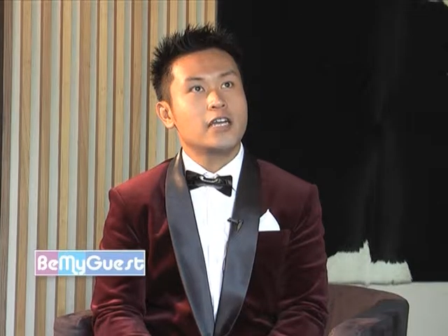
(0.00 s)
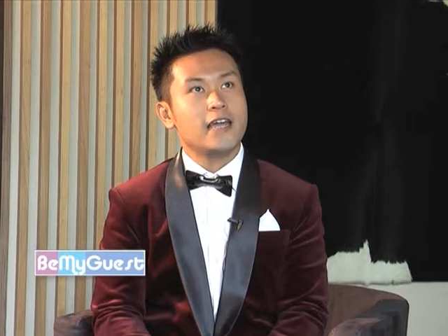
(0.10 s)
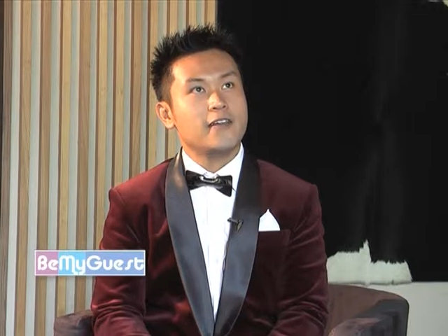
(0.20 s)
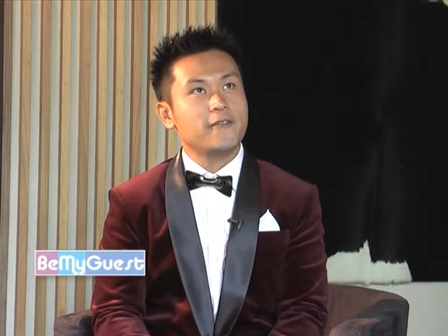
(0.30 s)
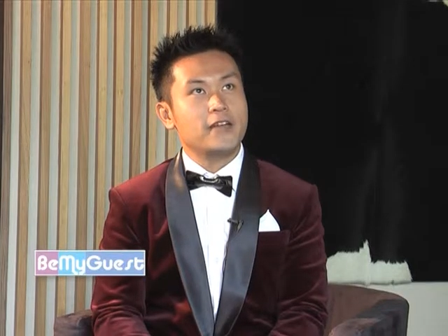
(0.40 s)

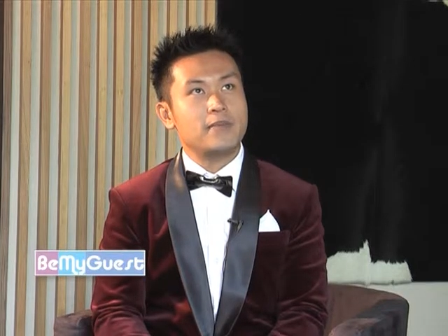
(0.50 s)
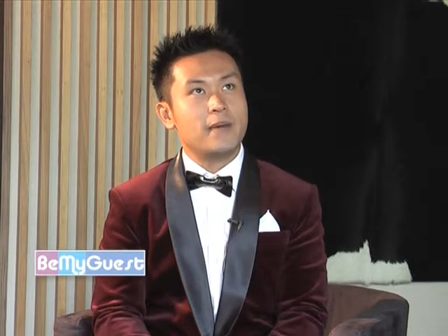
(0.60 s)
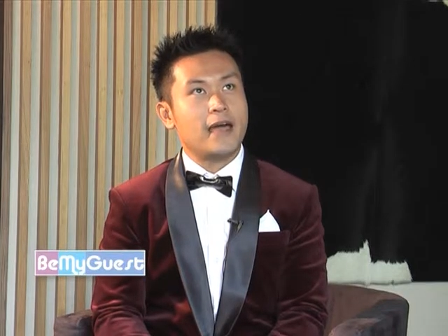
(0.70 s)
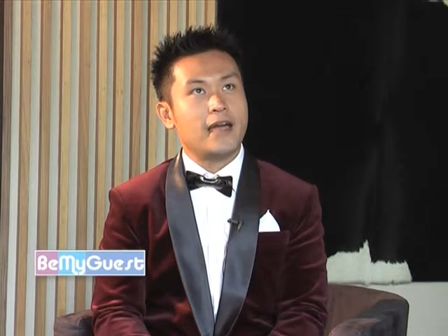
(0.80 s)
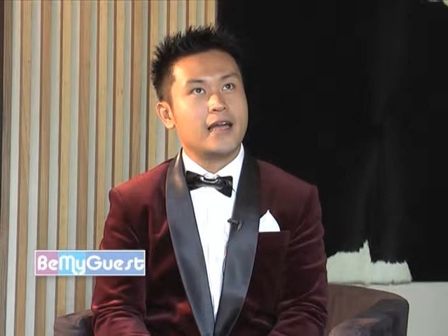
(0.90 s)
get a
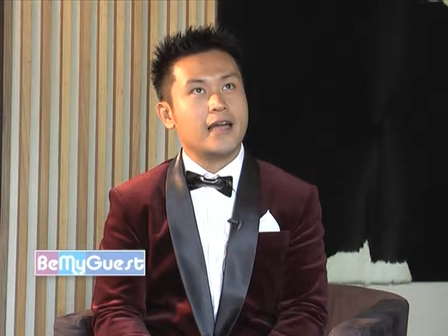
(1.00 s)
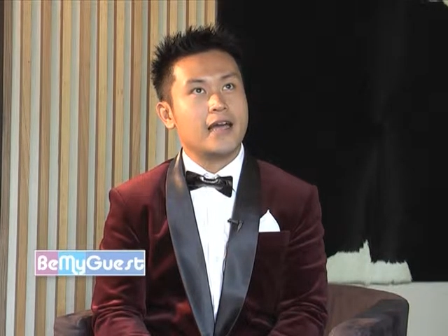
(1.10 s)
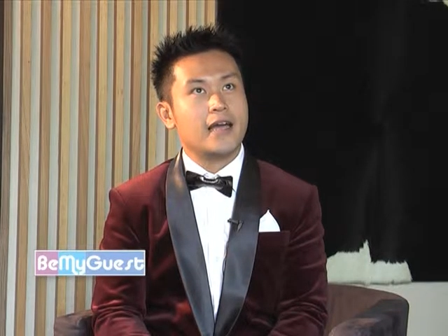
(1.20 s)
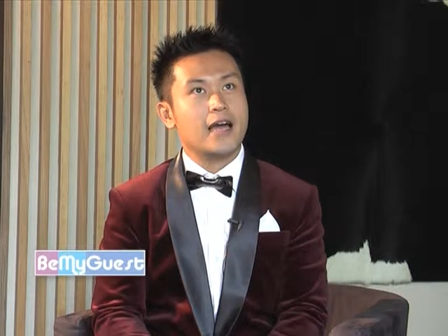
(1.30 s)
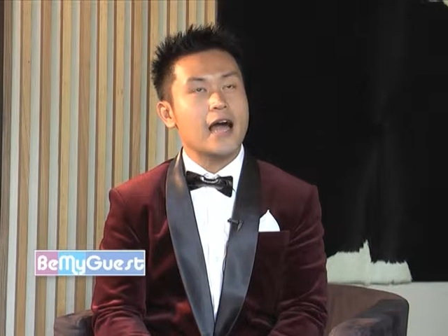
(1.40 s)
feedback.
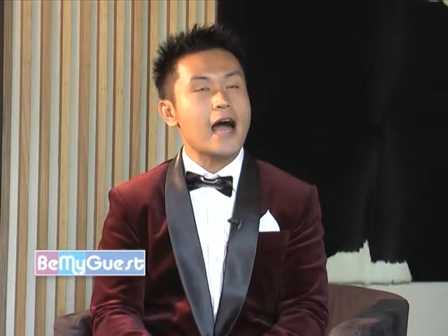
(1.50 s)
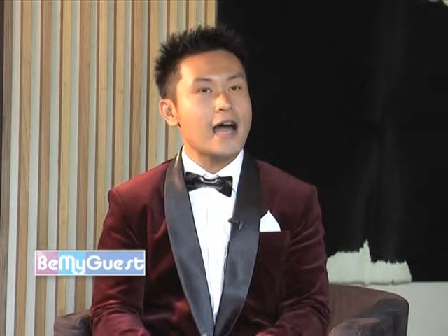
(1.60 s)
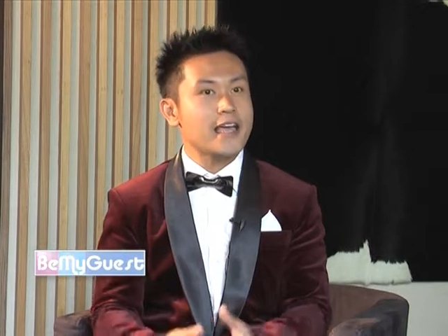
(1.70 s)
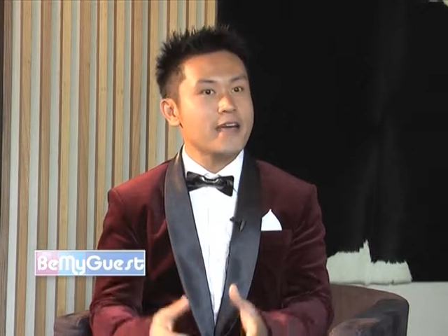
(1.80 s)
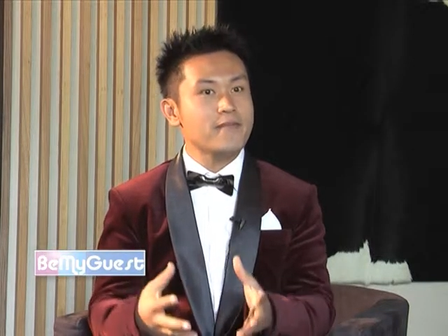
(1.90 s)

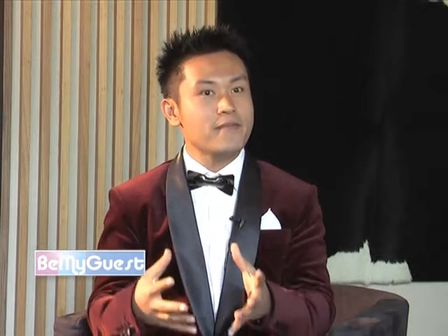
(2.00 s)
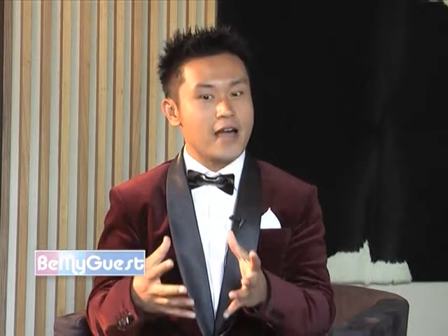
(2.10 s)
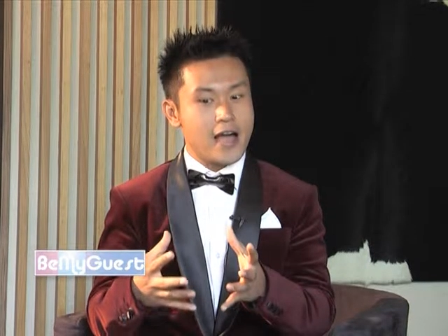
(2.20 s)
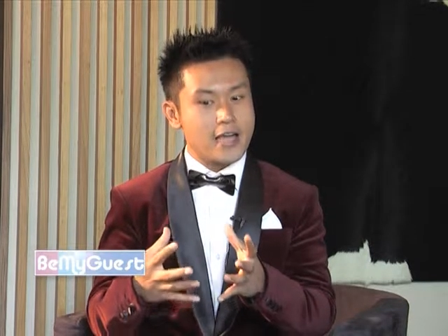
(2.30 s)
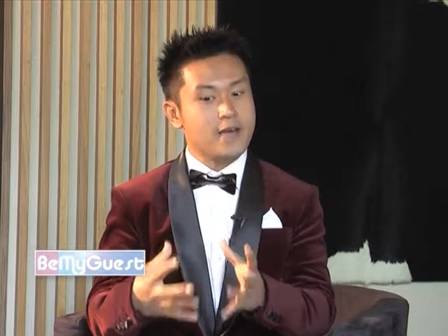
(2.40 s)
I
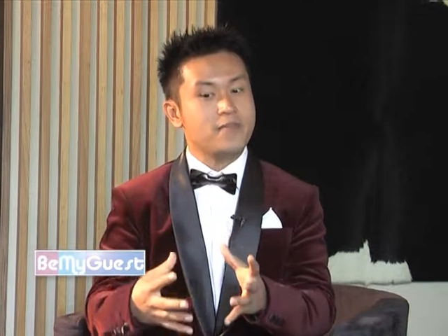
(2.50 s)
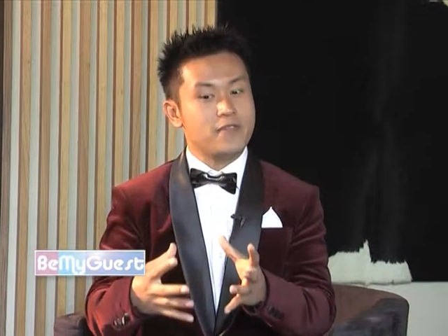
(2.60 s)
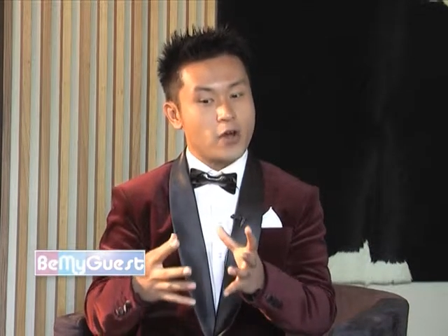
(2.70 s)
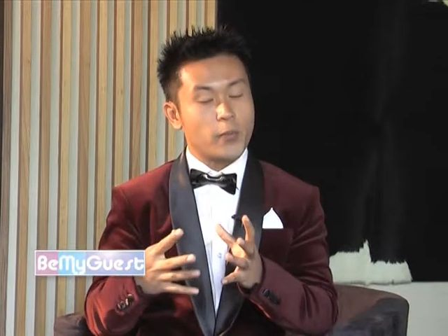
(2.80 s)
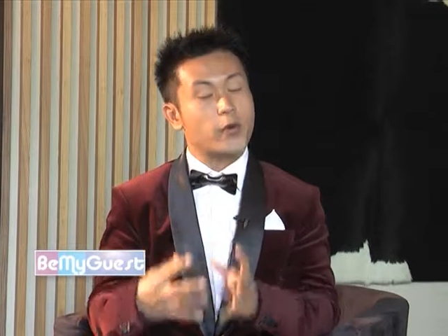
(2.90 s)
am
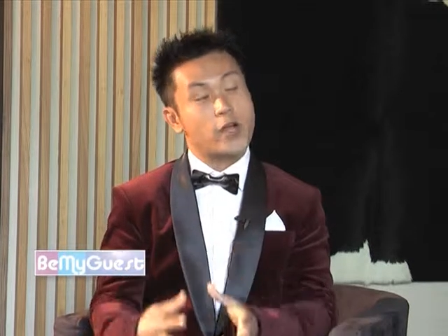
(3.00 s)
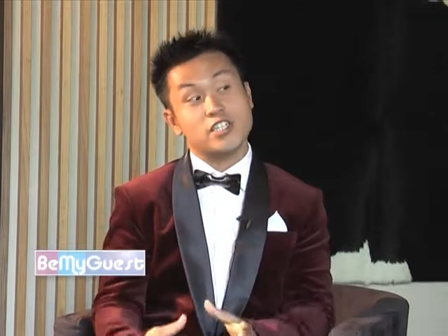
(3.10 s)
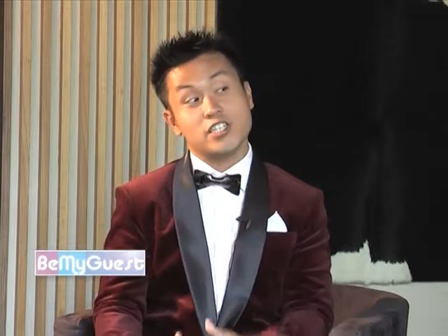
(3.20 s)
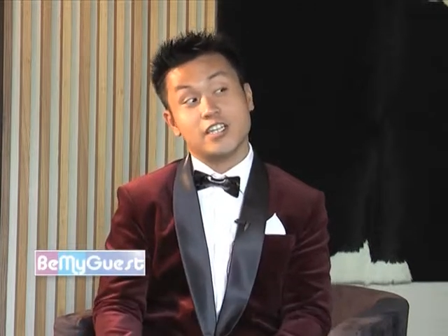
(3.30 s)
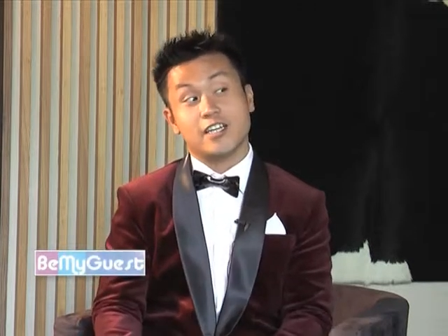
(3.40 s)
the
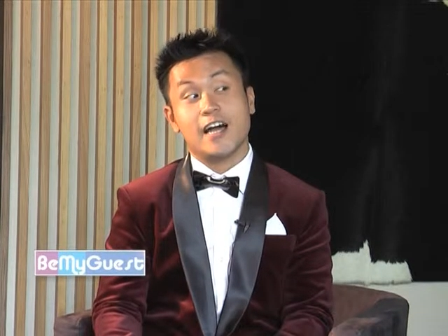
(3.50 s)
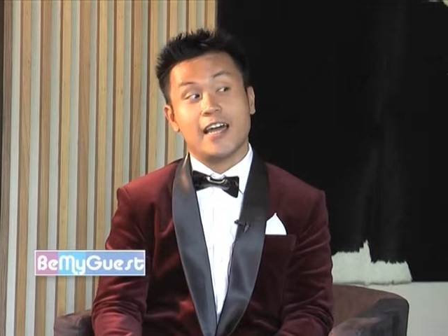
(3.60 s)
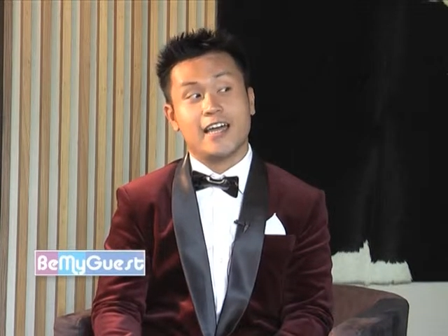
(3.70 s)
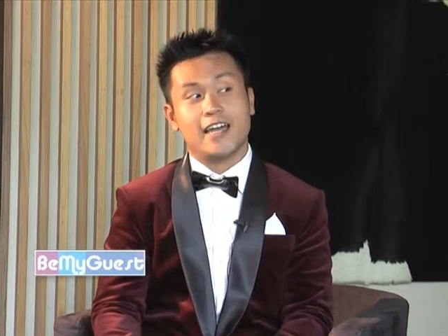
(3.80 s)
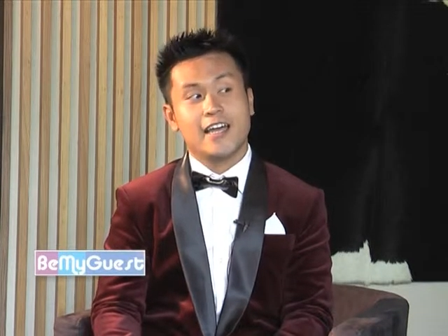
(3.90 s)
operational
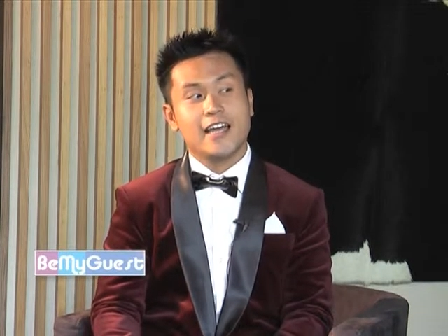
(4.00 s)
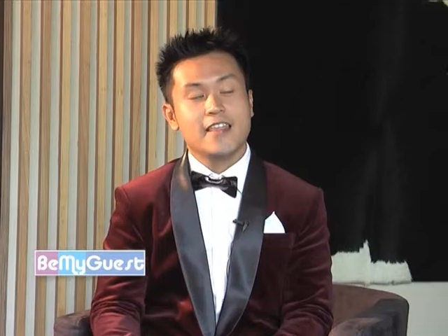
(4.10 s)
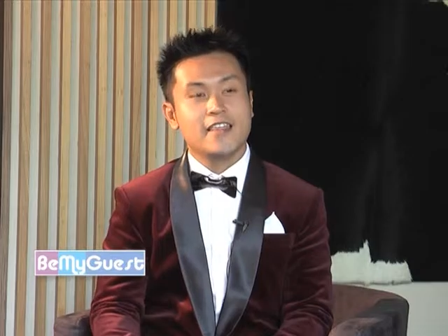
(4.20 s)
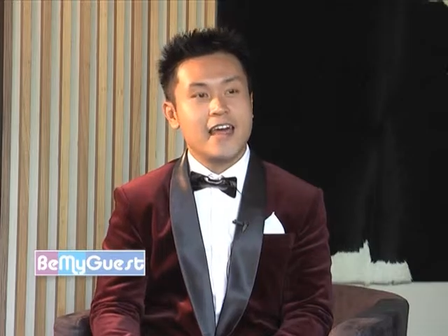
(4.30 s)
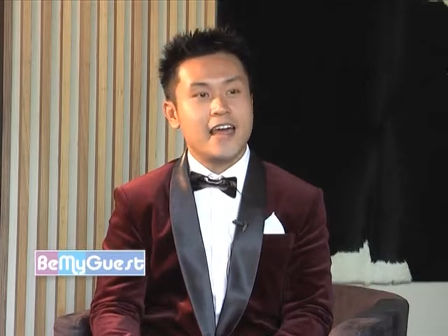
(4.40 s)
guy
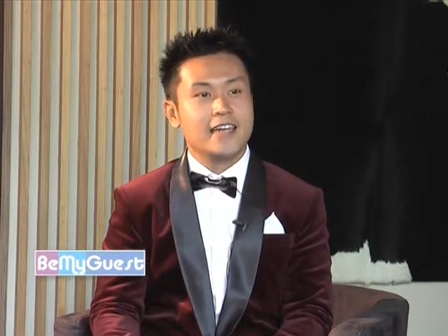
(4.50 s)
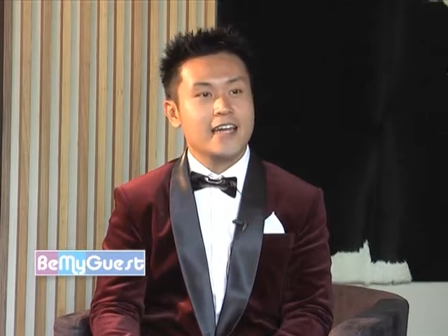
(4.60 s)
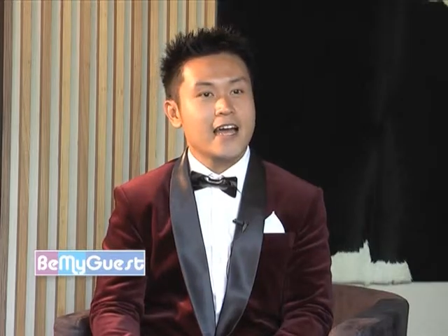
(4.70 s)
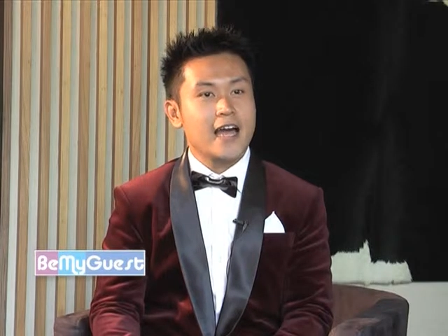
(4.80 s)
that